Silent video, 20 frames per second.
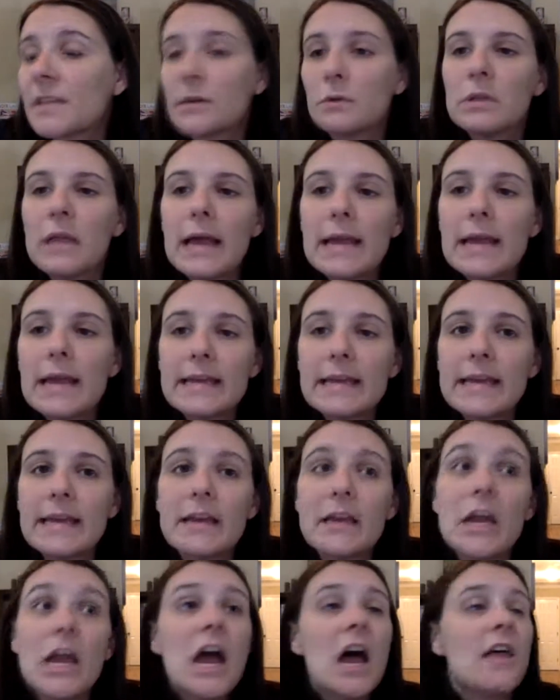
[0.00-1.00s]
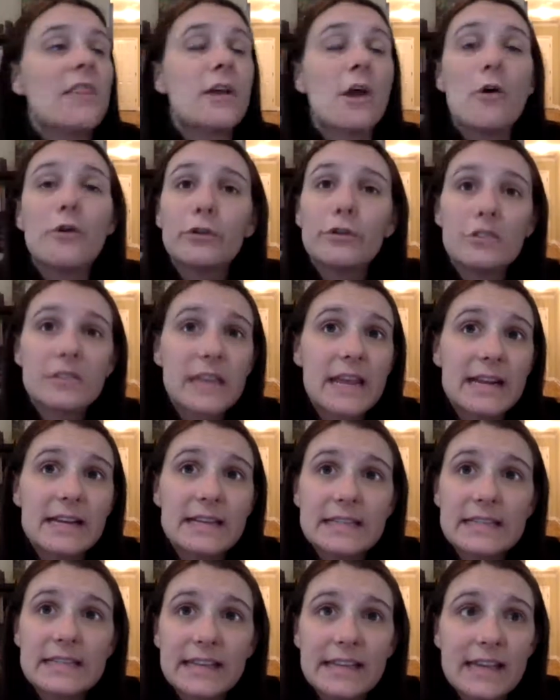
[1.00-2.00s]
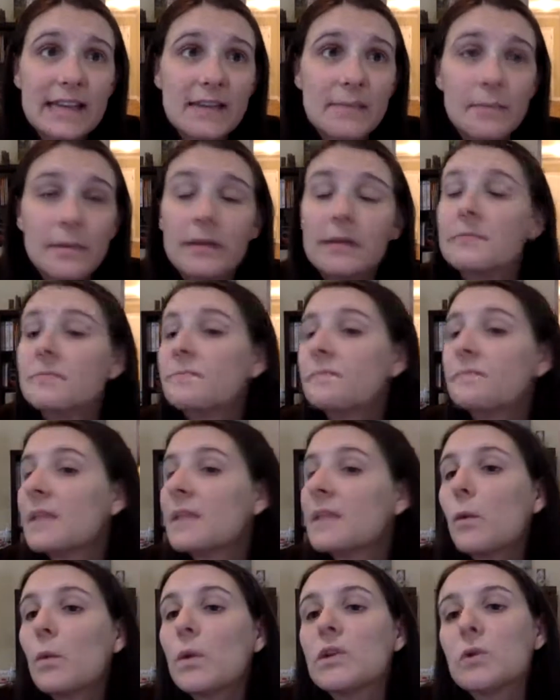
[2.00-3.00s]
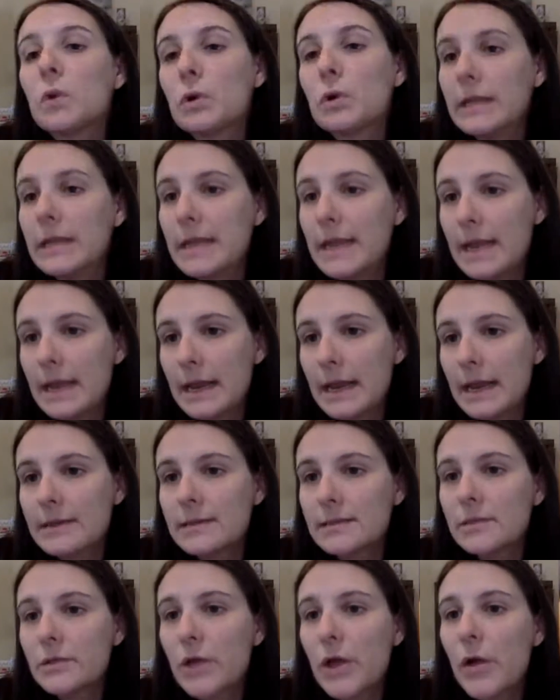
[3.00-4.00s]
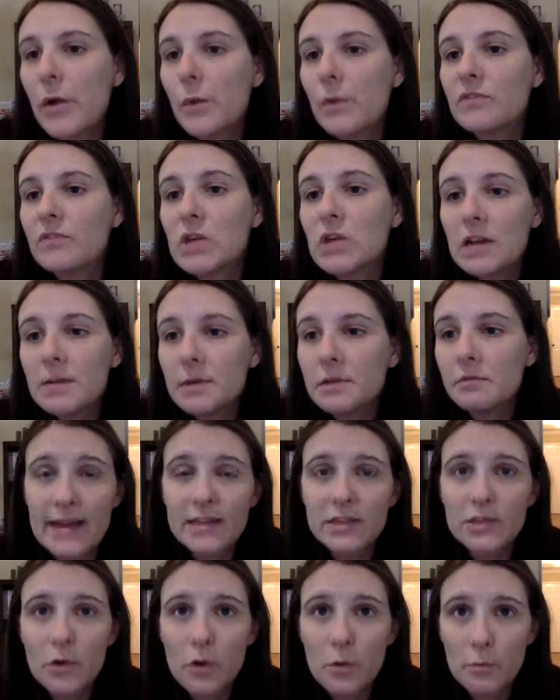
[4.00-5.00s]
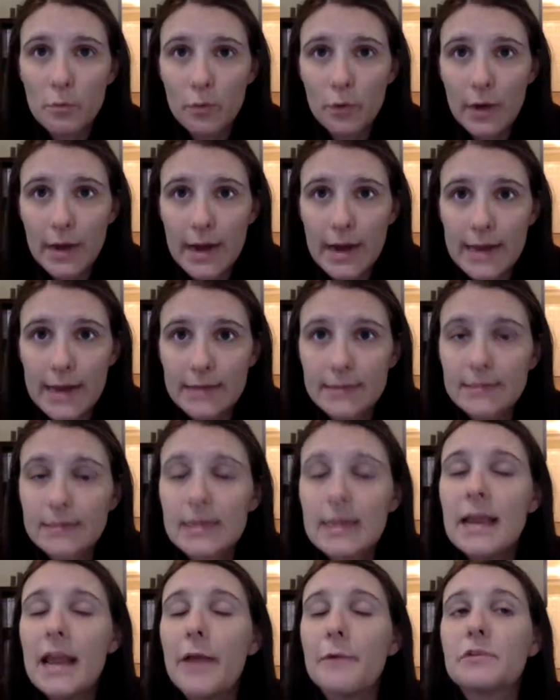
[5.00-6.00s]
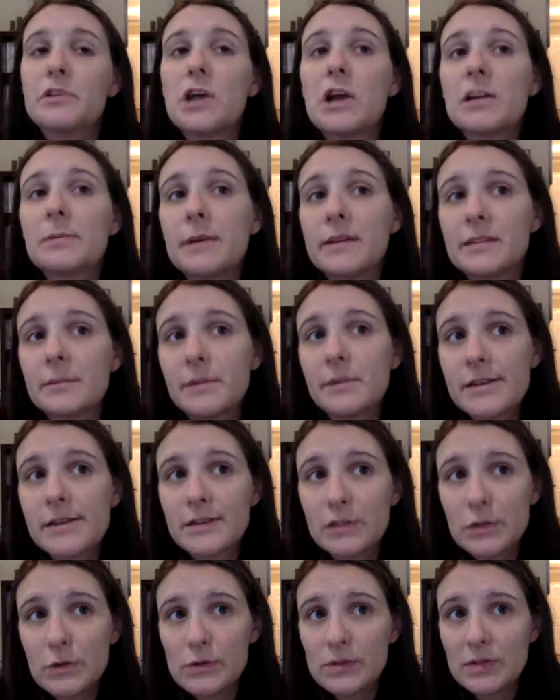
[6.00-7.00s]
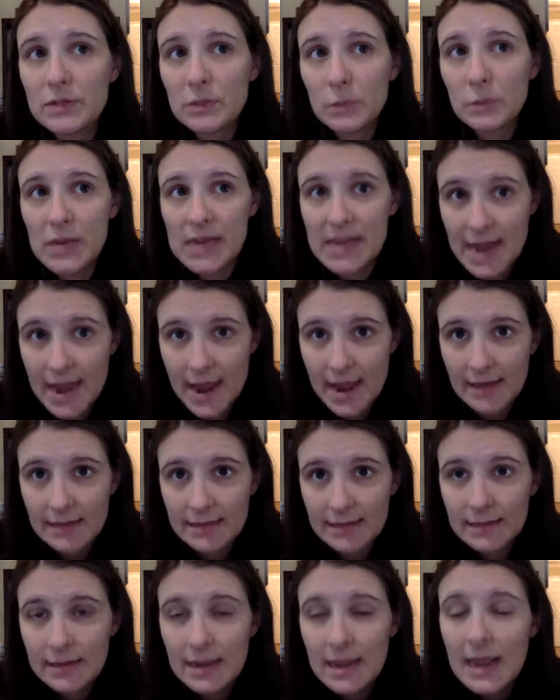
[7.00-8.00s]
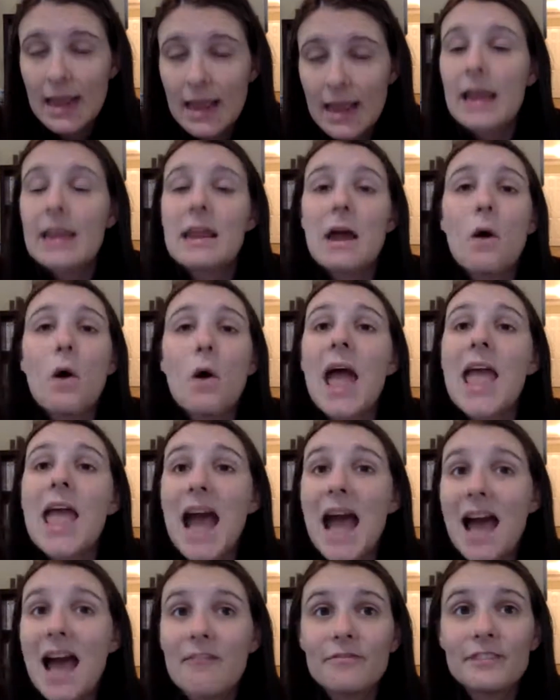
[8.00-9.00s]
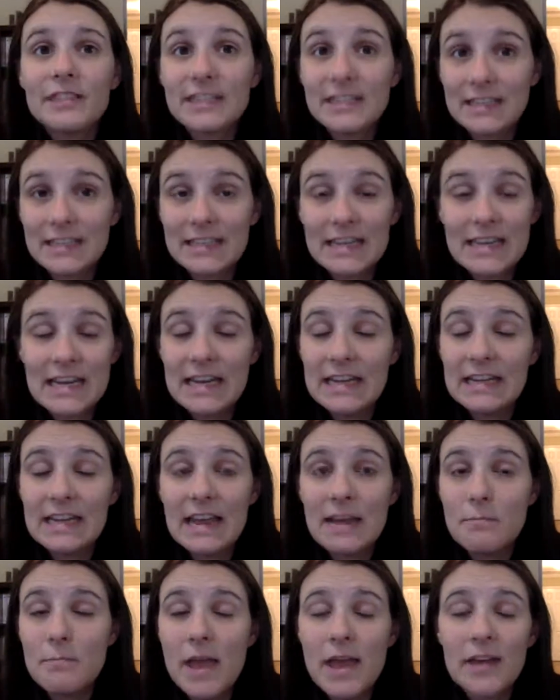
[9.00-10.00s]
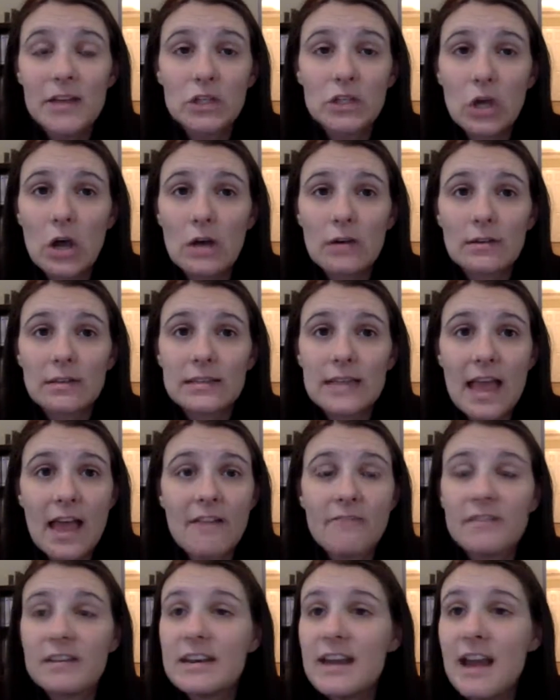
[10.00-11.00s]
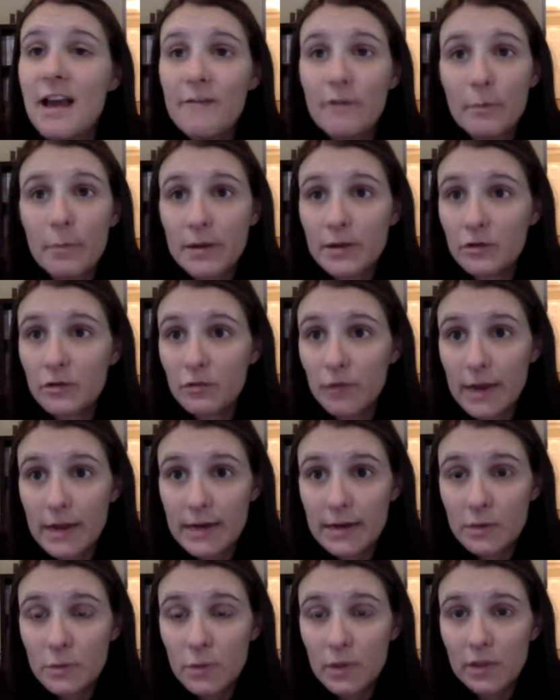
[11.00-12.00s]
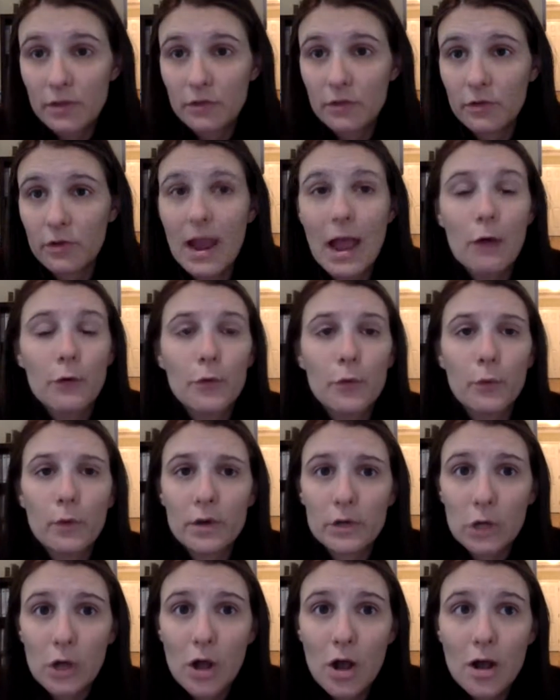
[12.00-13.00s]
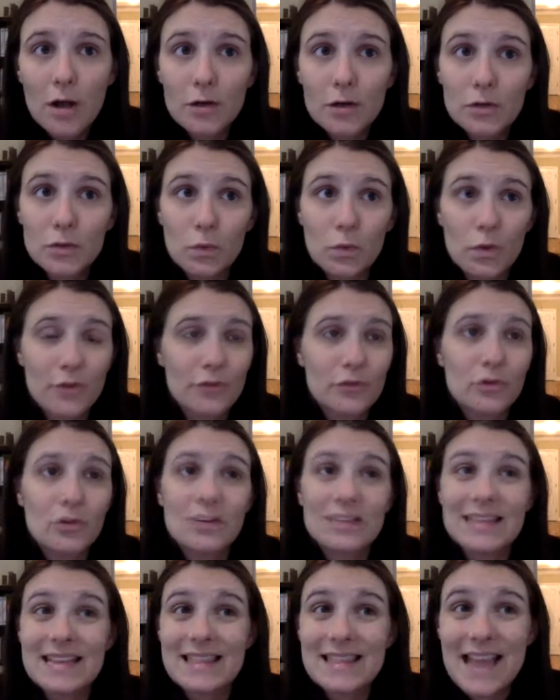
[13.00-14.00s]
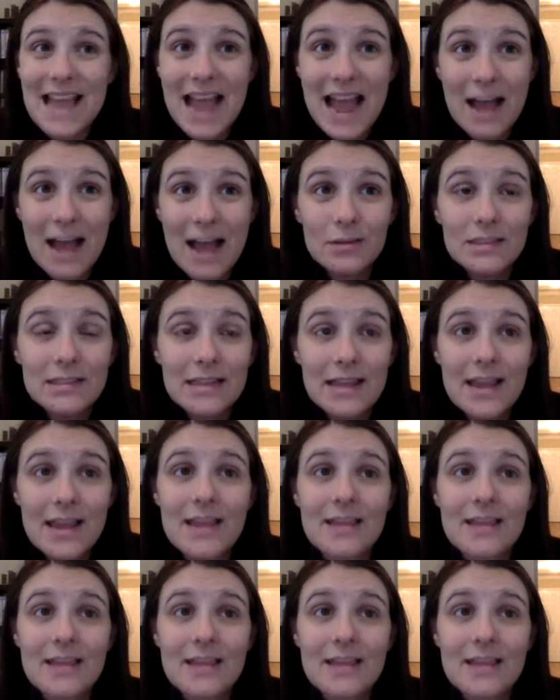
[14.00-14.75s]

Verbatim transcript: They don't like it. The owners can't sleep. We totally get it. So we've talked about the reasons why it's so important. And we talked about some of the excuses we get. Now, I have seen and met dogs that have never been crated, whether they're outdoor dogs or they're dogs in the house.